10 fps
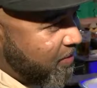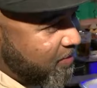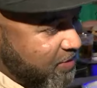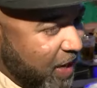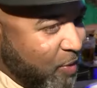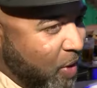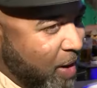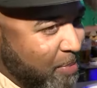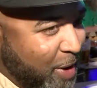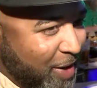Saquon
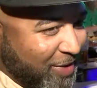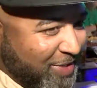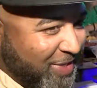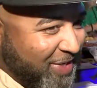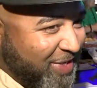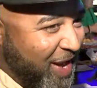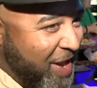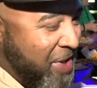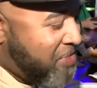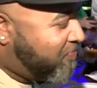Barkley's in
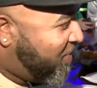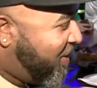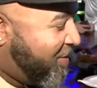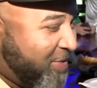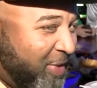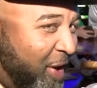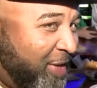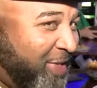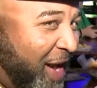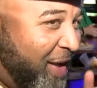town, you know, sorry
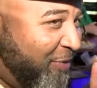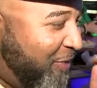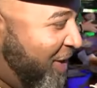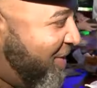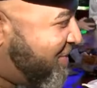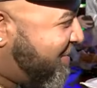Giants fans.